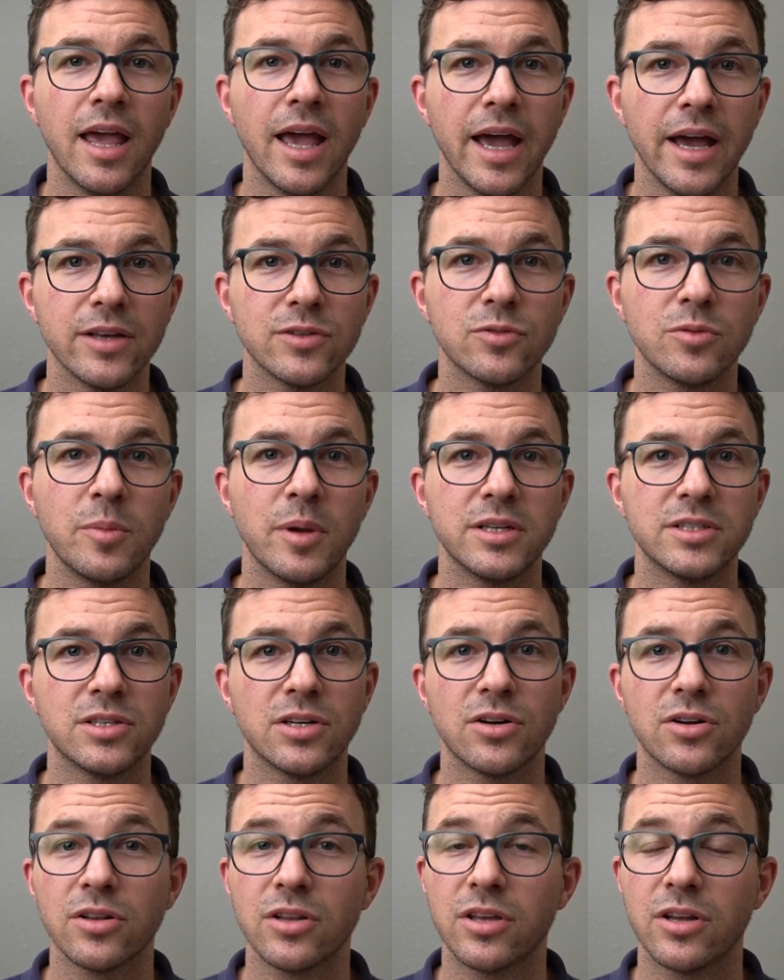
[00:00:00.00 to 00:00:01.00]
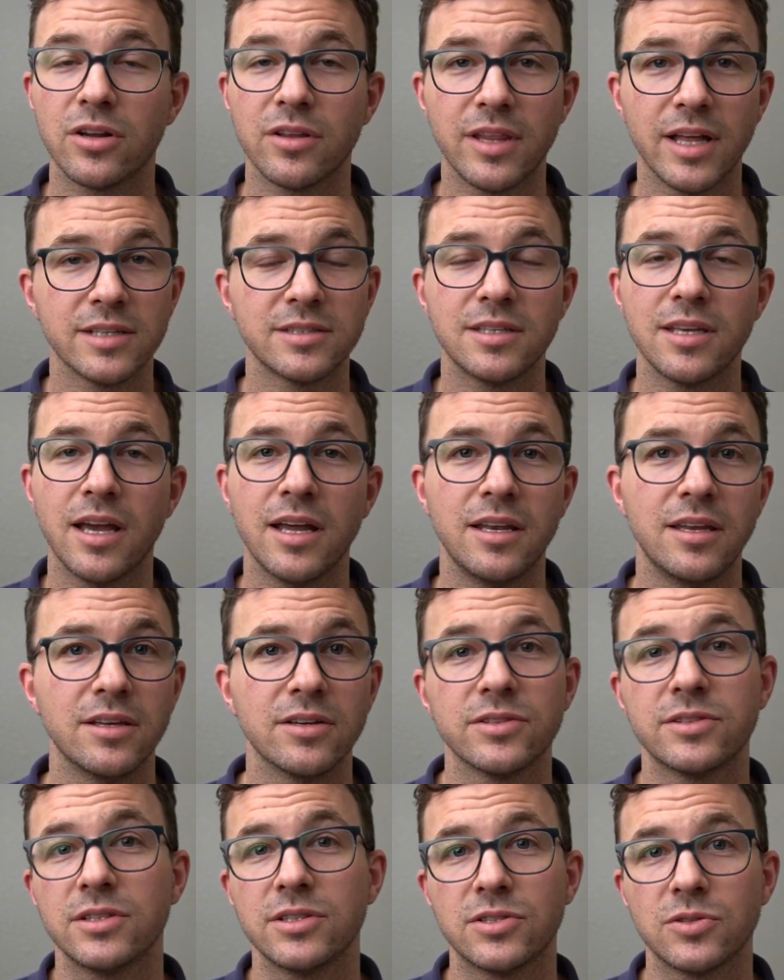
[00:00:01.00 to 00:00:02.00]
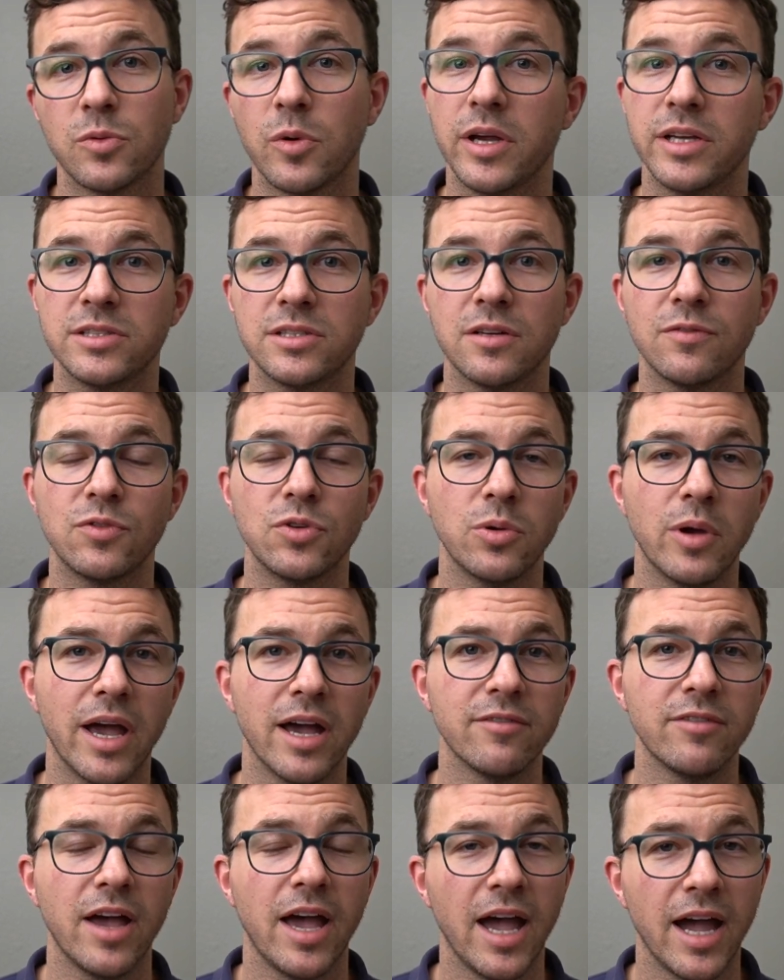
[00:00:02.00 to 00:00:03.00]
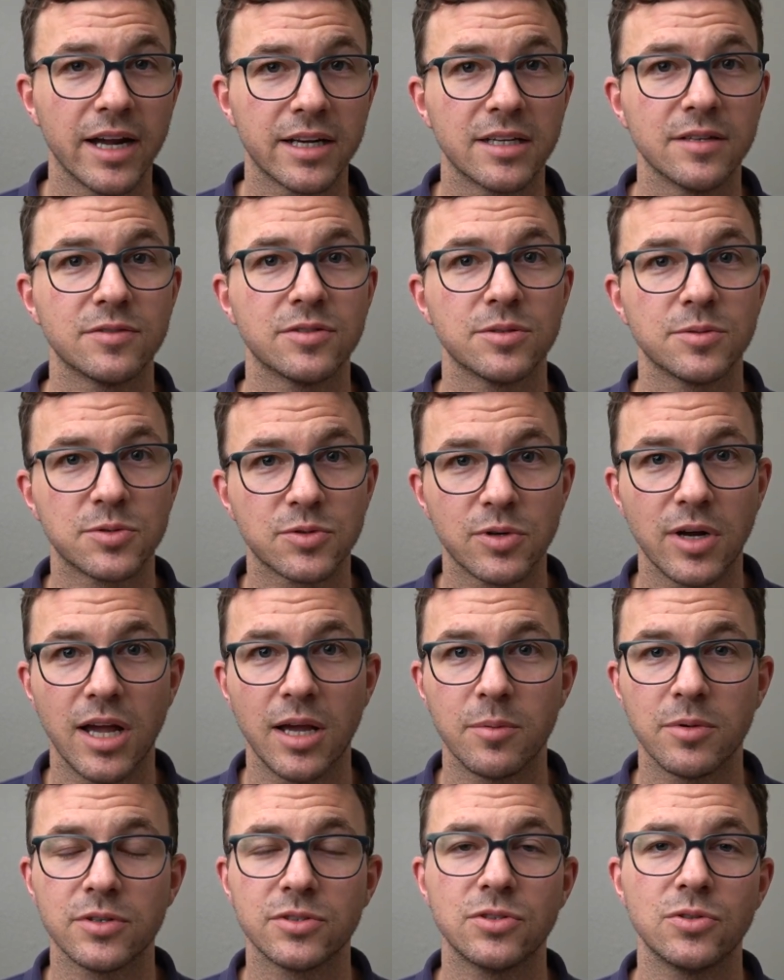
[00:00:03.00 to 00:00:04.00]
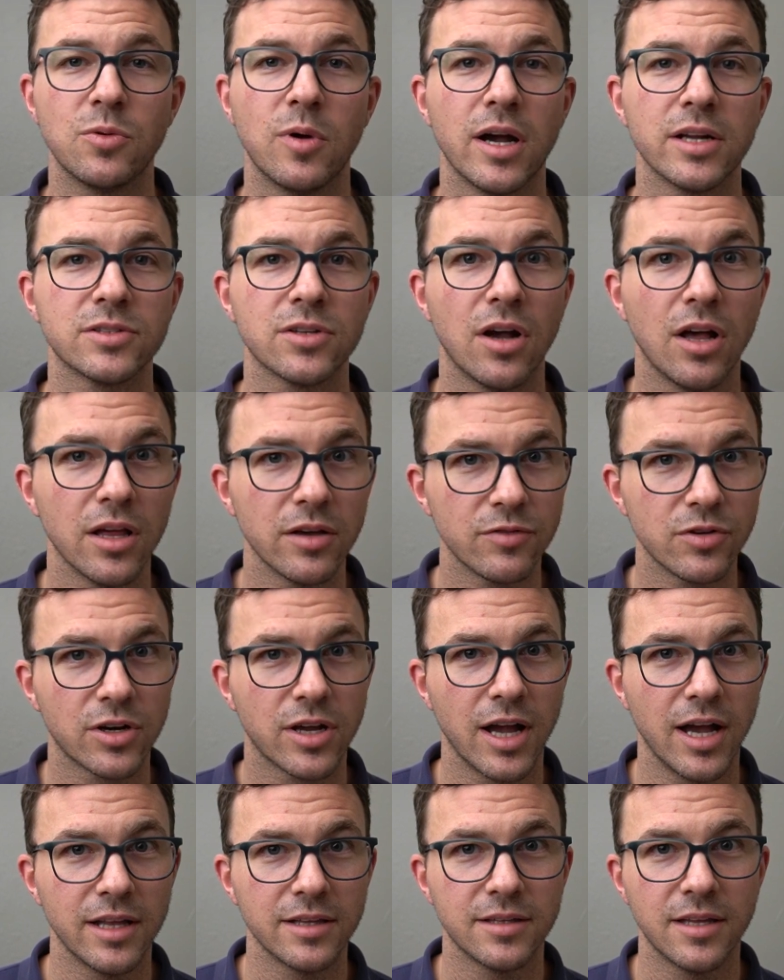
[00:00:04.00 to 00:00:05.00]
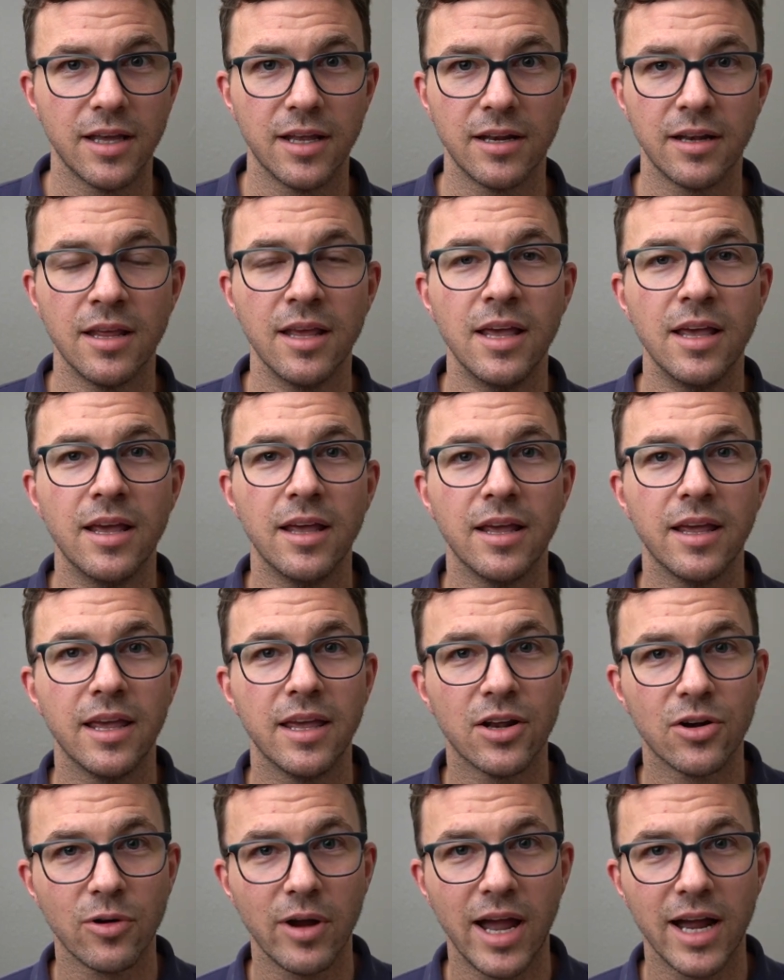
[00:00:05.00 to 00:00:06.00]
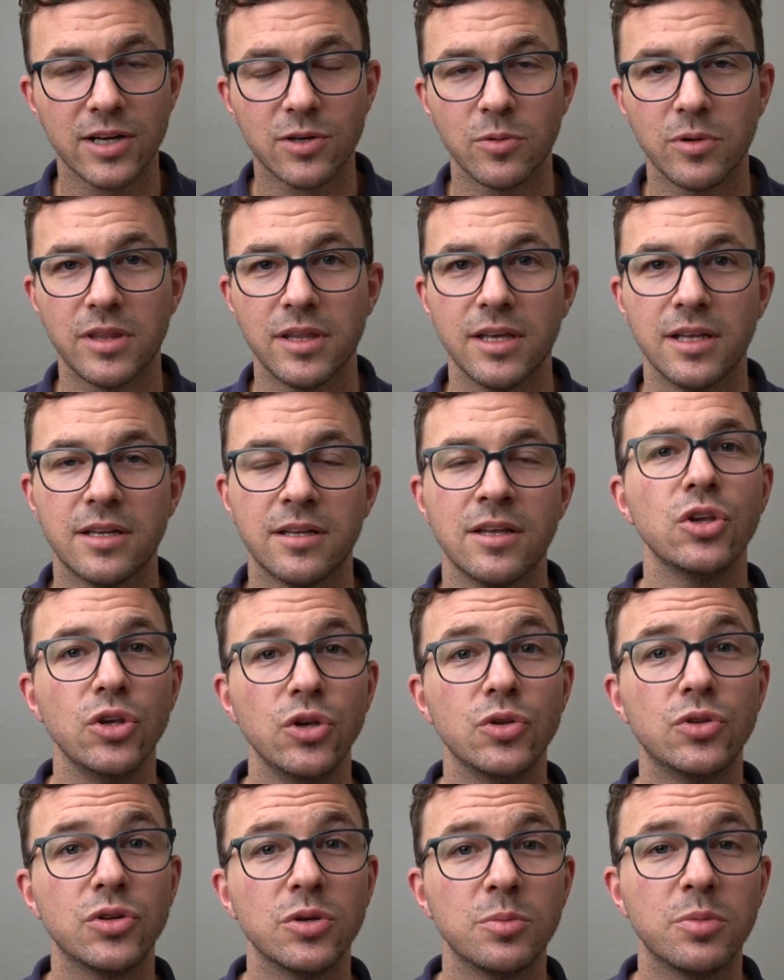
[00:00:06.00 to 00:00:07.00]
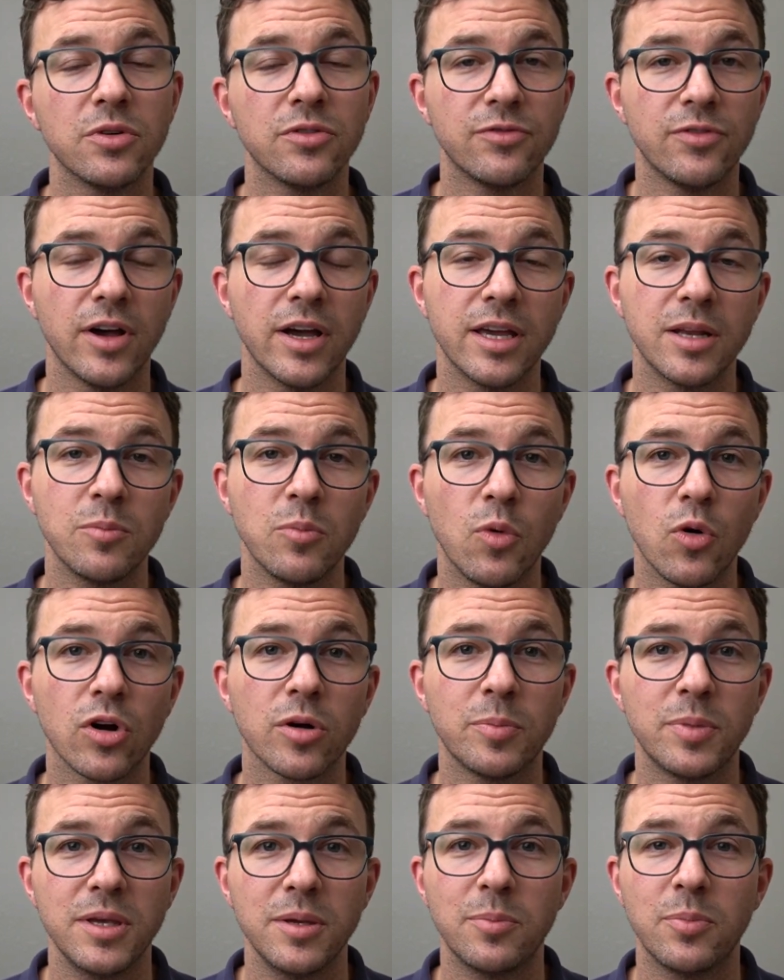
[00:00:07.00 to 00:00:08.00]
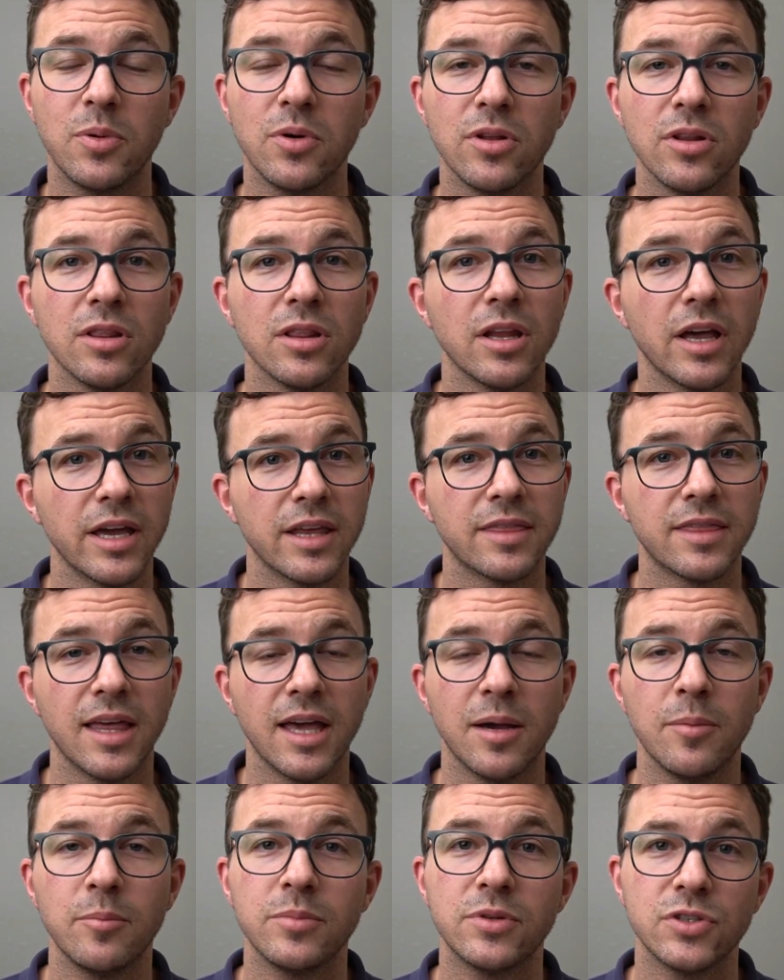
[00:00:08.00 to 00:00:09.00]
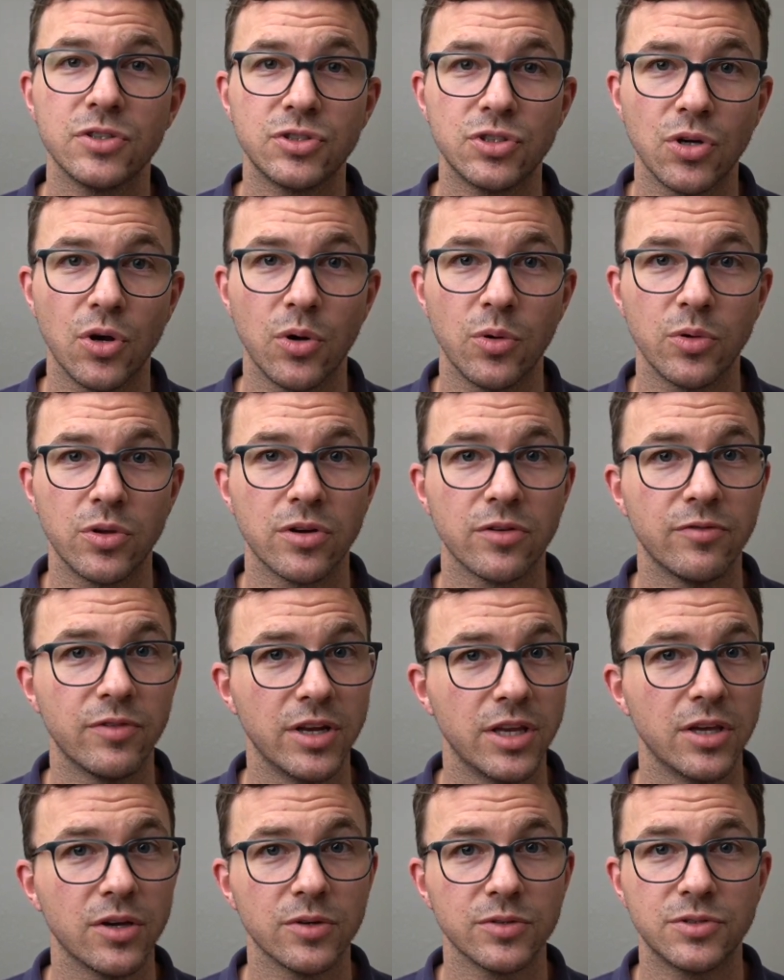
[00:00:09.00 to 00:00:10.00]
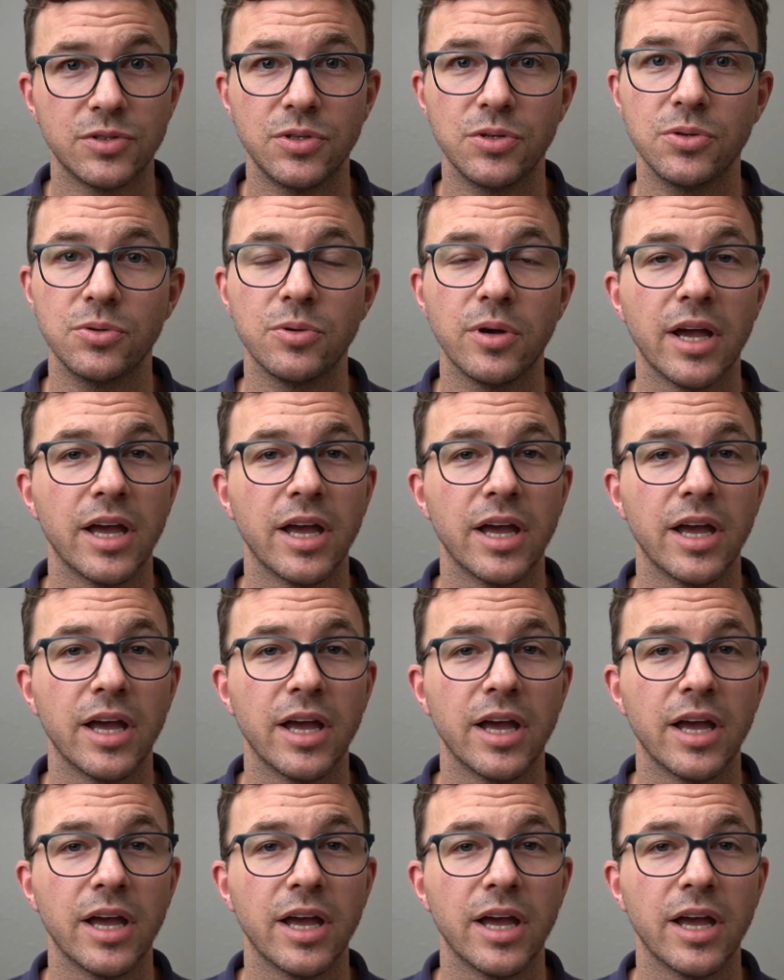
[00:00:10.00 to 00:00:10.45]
As we mentioned earlier, that's the ideal situation. If you have active subscribers who watch all of your content, interact with it, YouTube will find more people like them to show your videos to